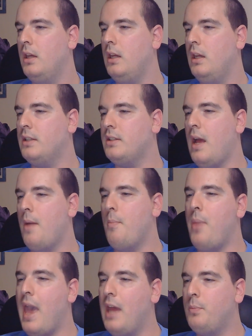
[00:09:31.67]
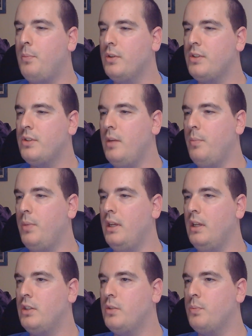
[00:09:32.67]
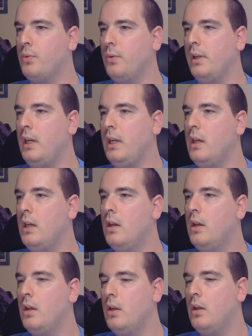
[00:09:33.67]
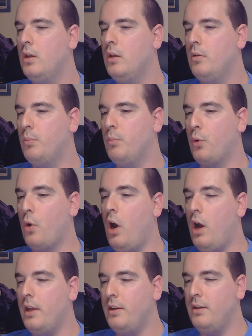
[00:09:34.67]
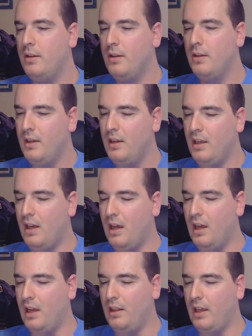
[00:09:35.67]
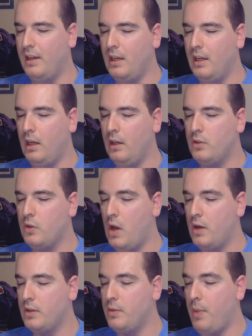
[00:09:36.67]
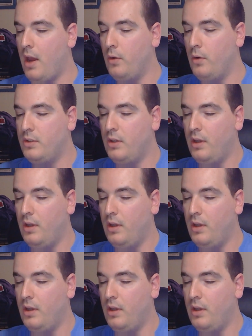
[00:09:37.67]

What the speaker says: it's not bad per se, but it's pretty broad. Like, it talks about